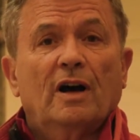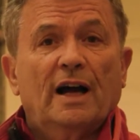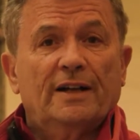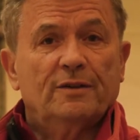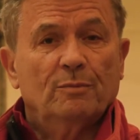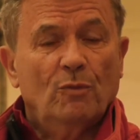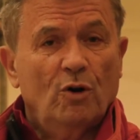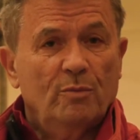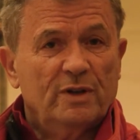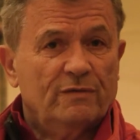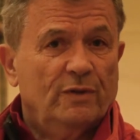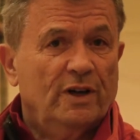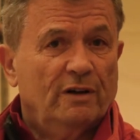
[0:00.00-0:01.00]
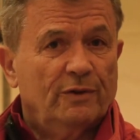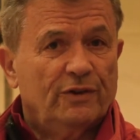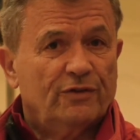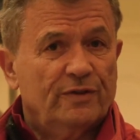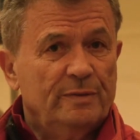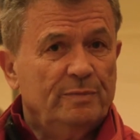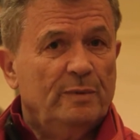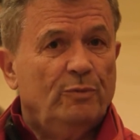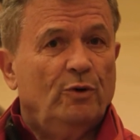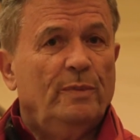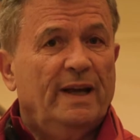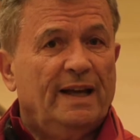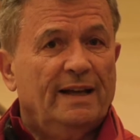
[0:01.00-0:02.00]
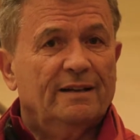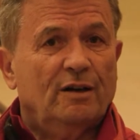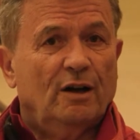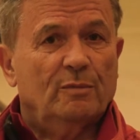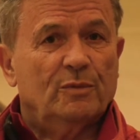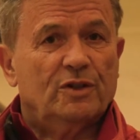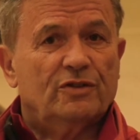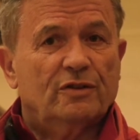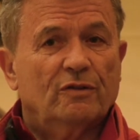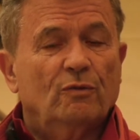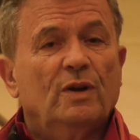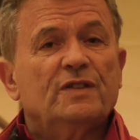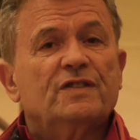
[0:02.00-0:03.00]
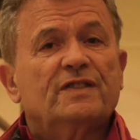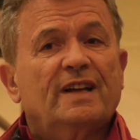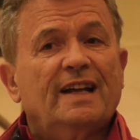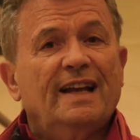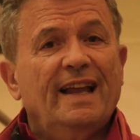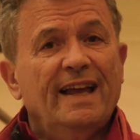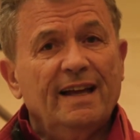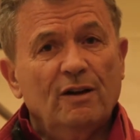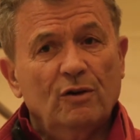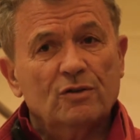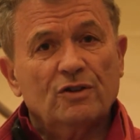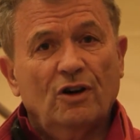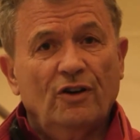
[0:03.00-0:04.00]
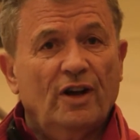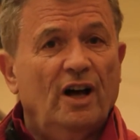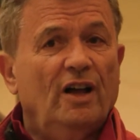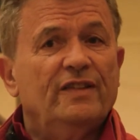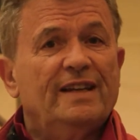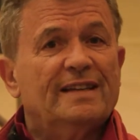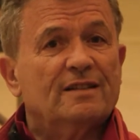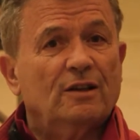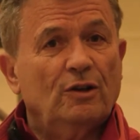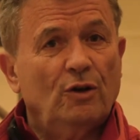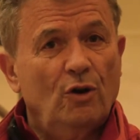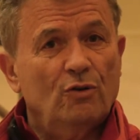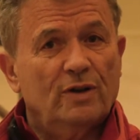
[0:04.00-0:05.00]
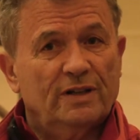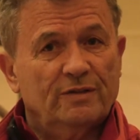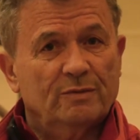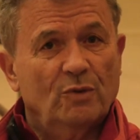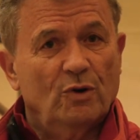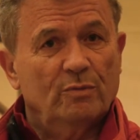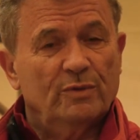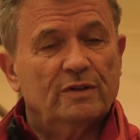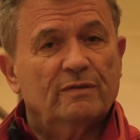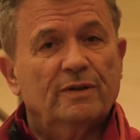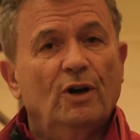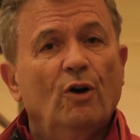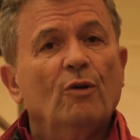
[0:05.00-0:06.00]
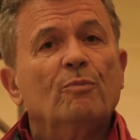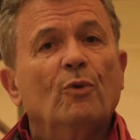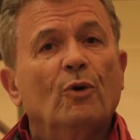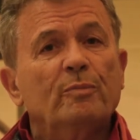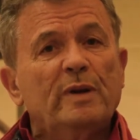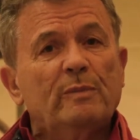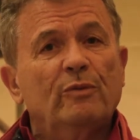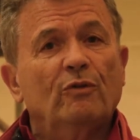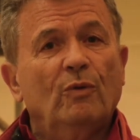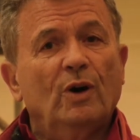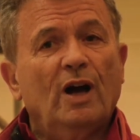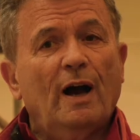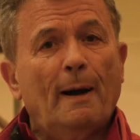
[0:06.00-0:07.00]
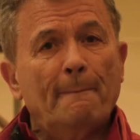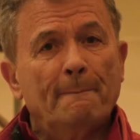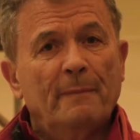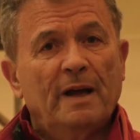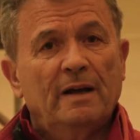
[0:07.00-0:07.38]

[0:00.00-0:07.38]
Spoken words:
At the moment, we are with 3 people making the armature. Once the clay goes on, Andy is alone at the moment. We hope more people will come.